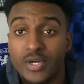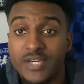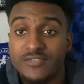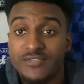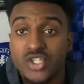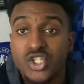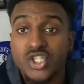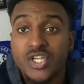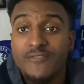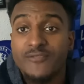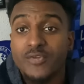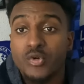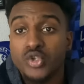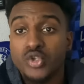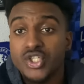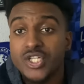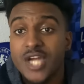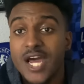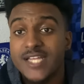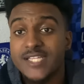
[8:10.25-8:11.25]
Even Sheffield
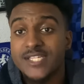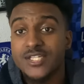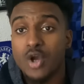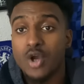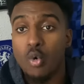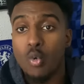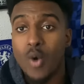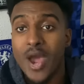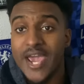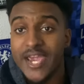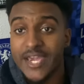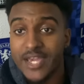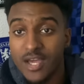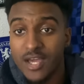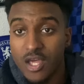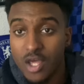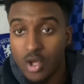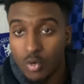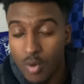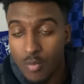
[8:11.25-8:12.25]
United away
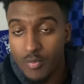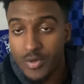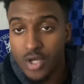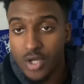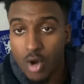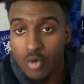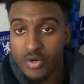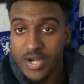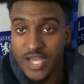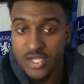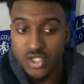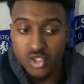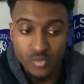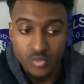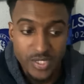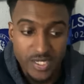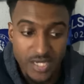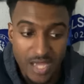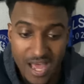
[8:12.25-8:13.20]
when we go next week.